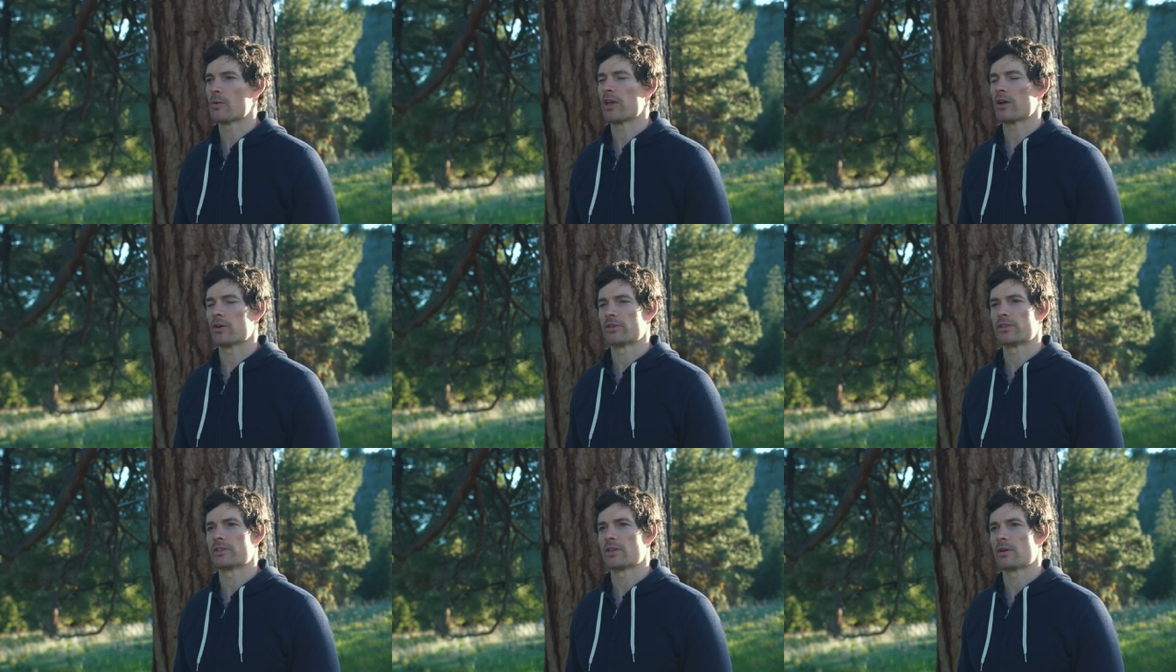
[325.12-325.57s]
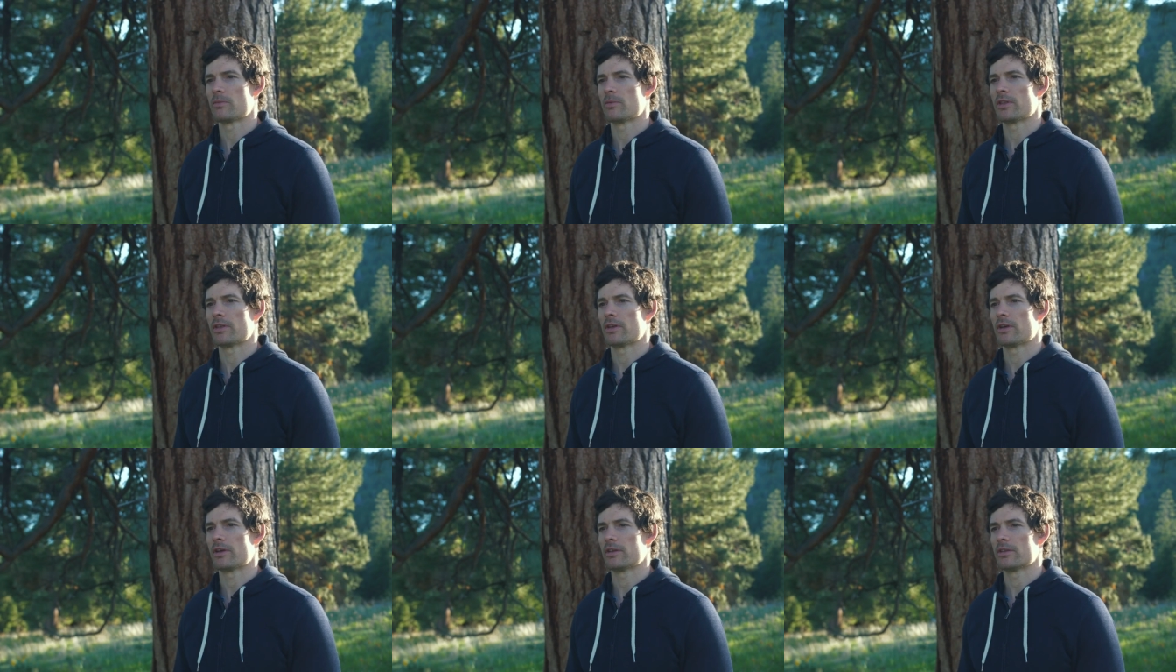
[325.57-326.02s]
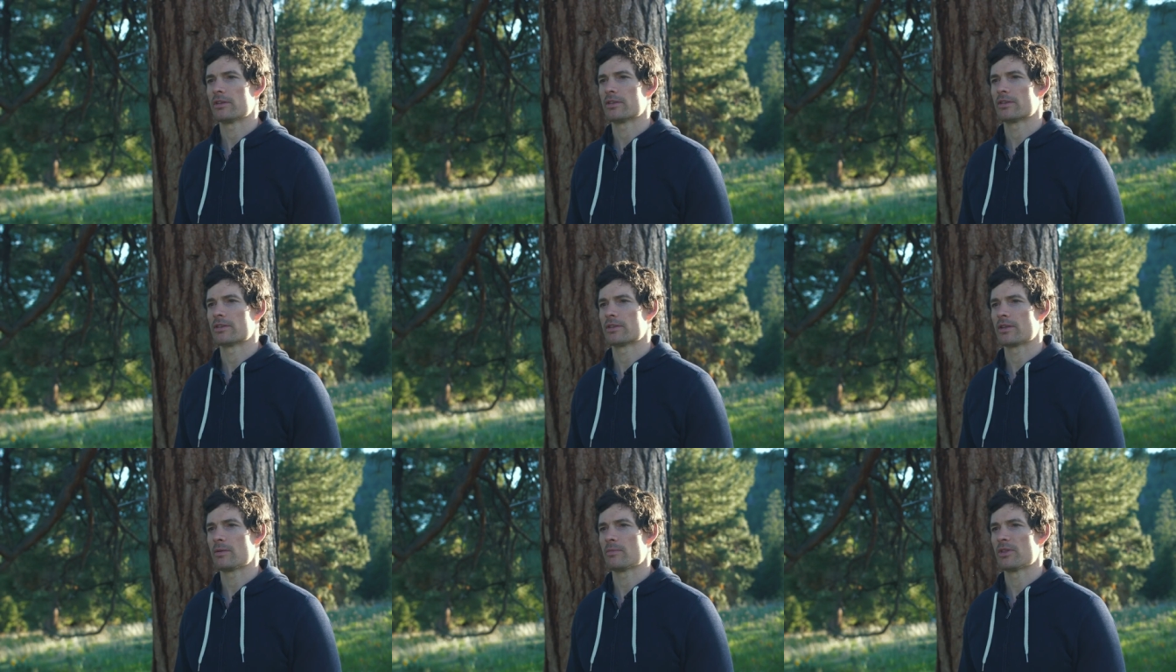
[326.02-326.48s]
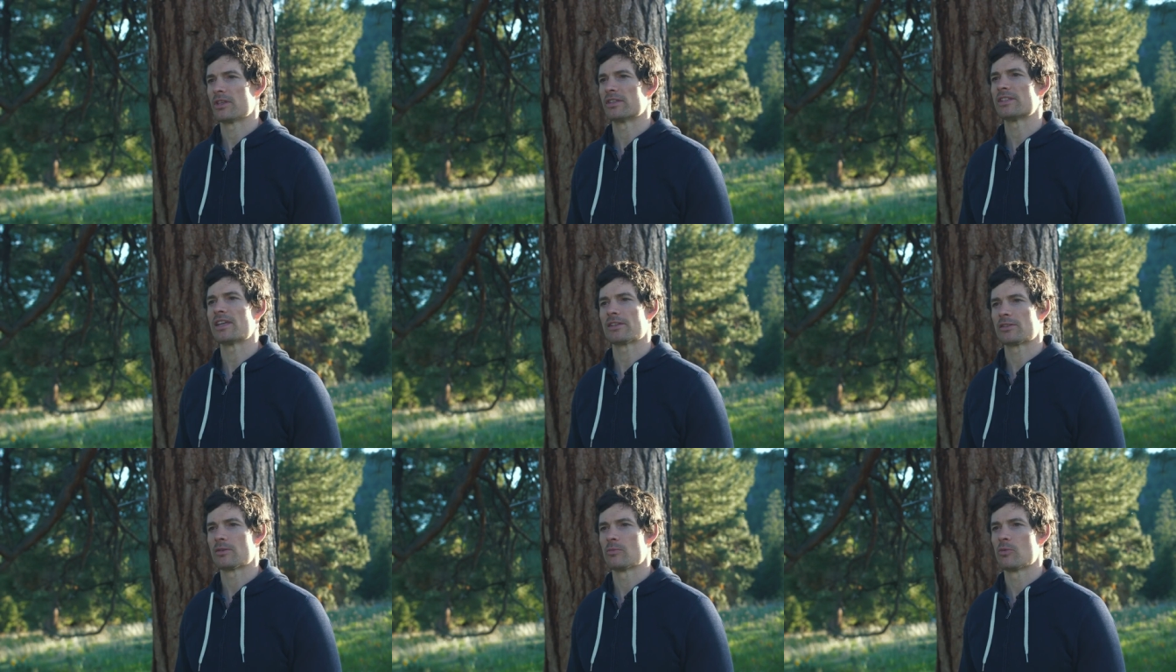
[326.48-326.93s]
away on some of the some of the
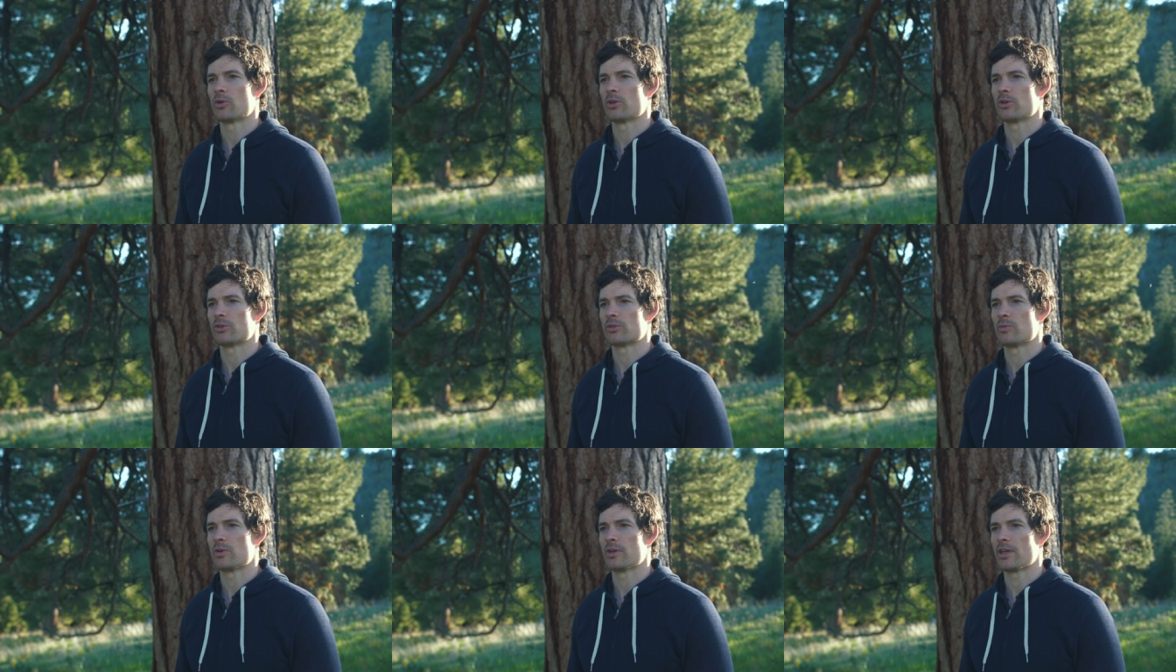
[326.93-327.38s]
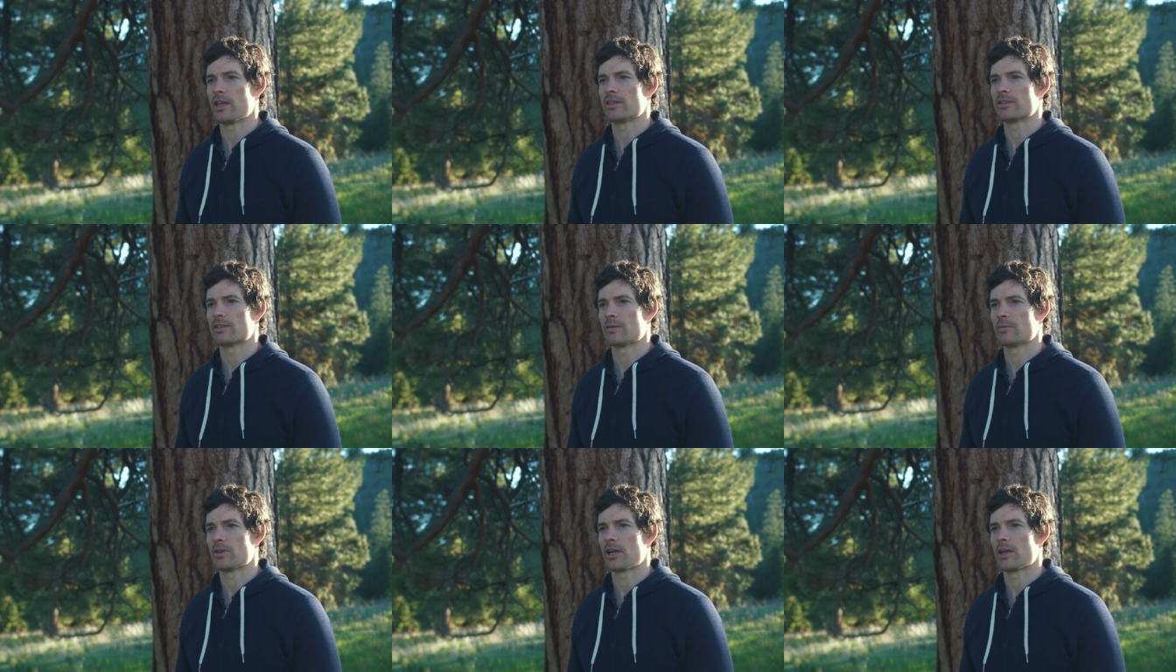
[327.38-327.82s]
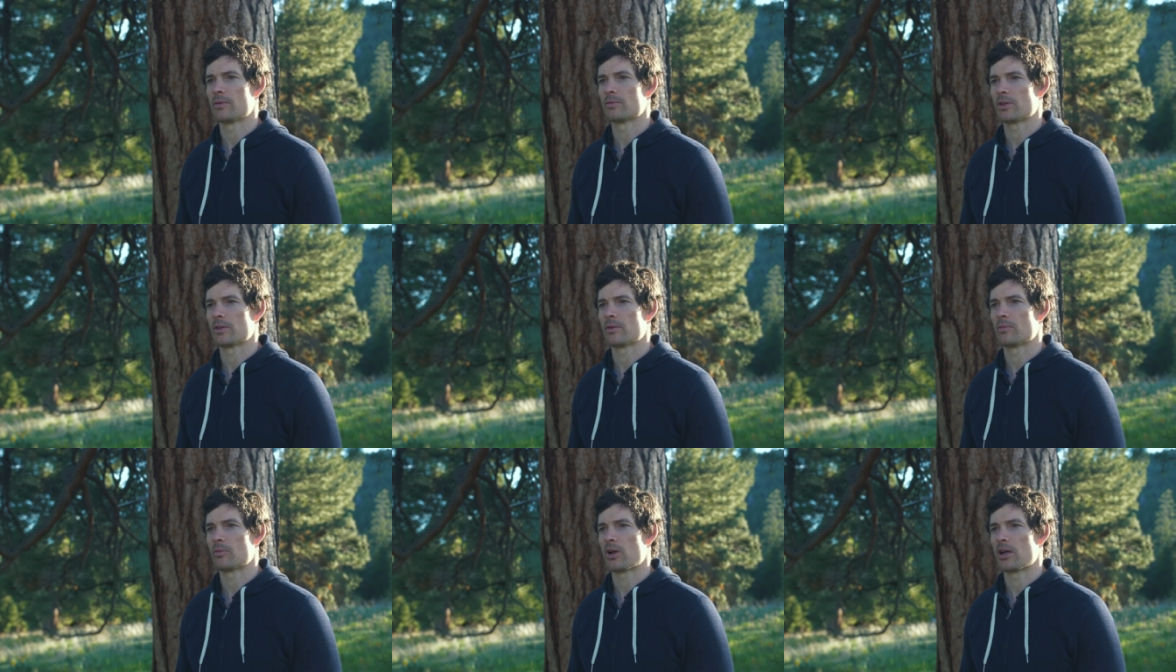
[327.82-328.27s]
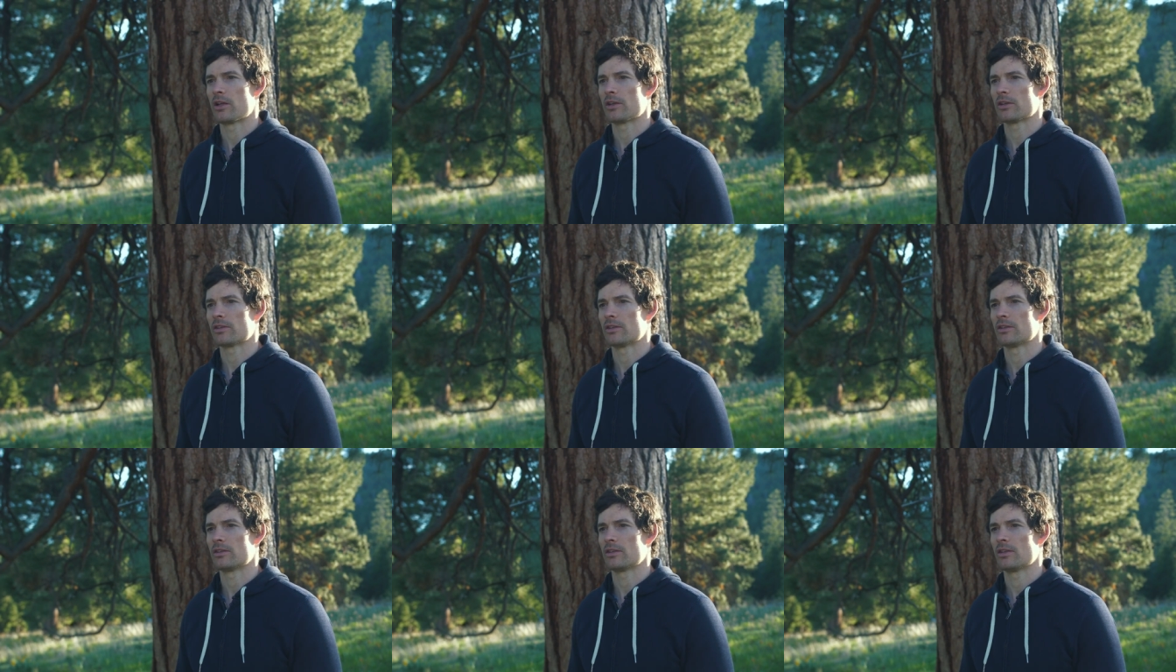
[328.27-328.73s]
testimonials we get sometimes on the
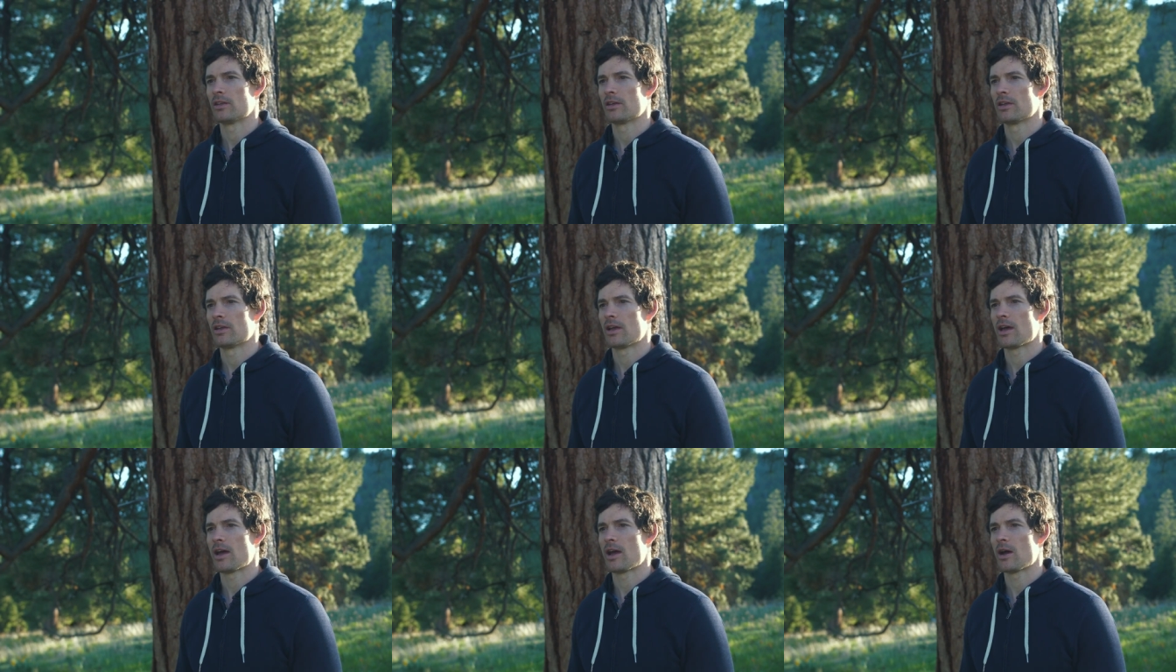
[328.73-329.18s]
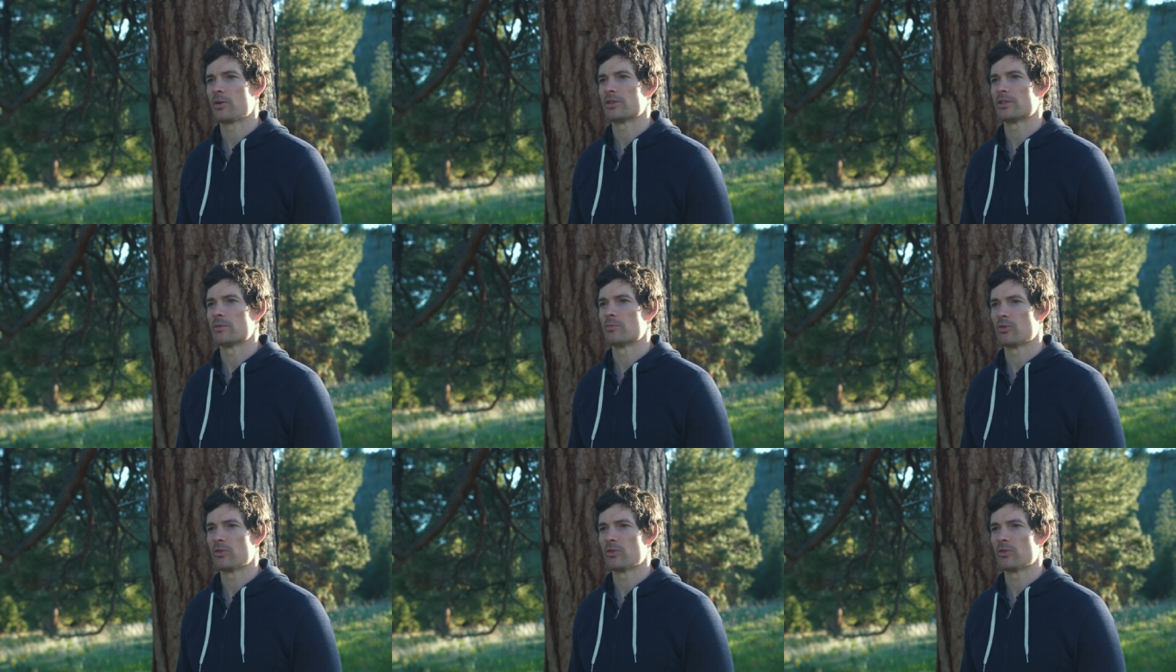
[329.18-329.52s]
product and how it's